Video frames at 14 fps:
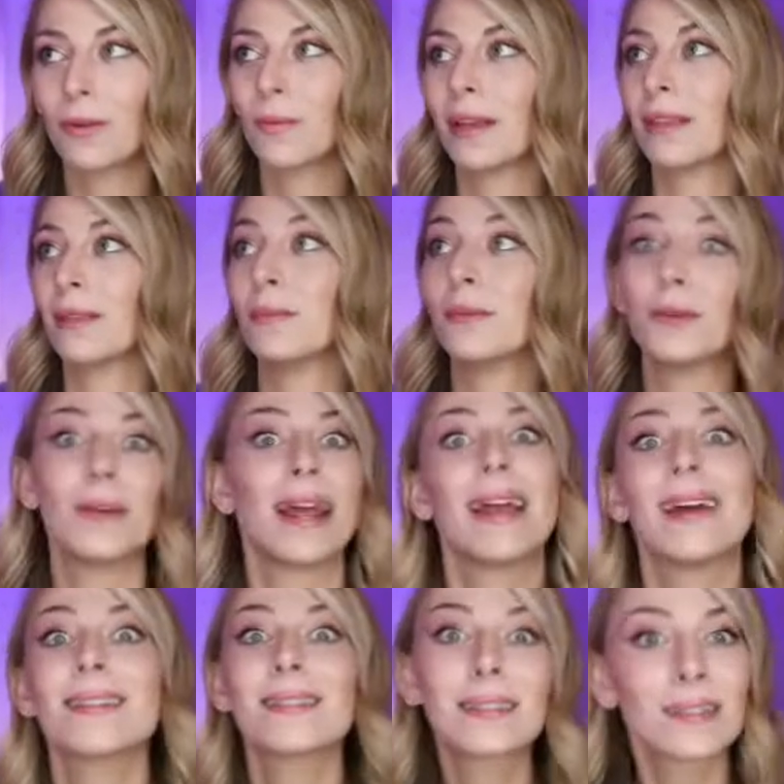With the moon
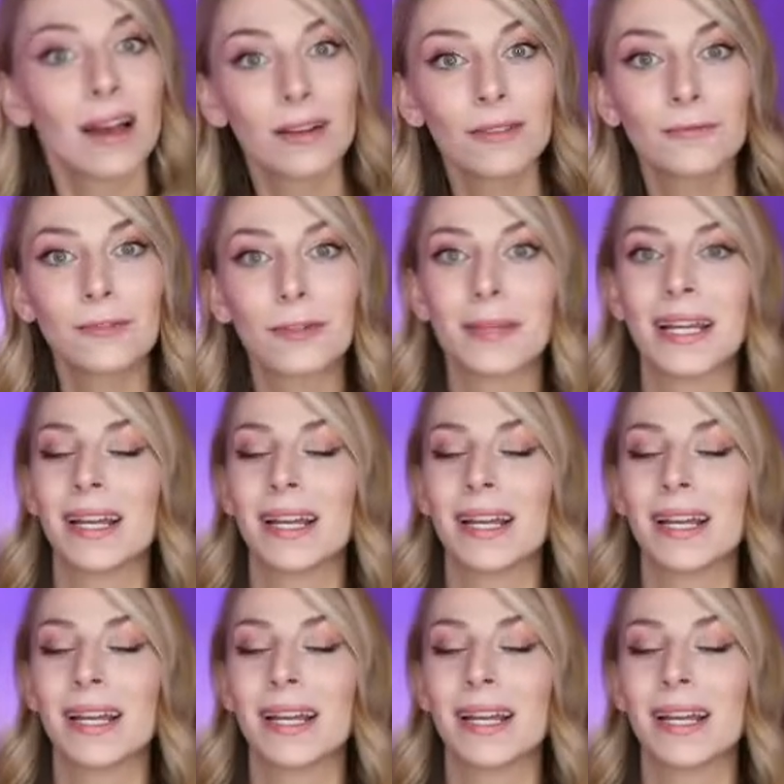and sun forming